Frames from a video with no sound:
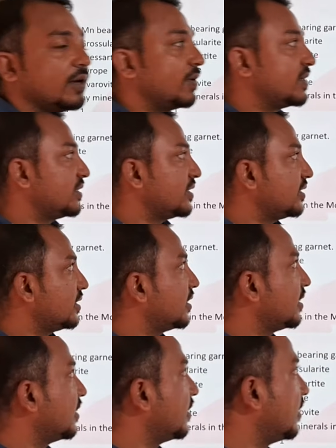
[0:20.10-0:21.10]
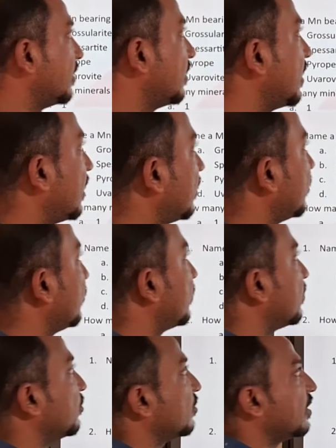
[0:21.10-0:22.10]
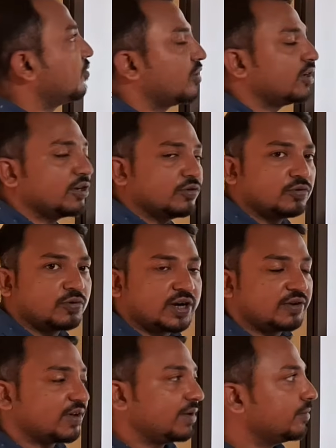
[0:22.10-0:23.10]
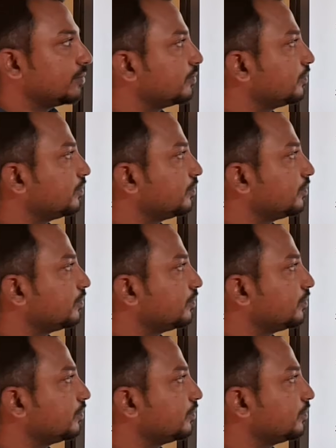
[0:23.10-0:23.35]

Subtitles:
questions that is from 2020 to 25.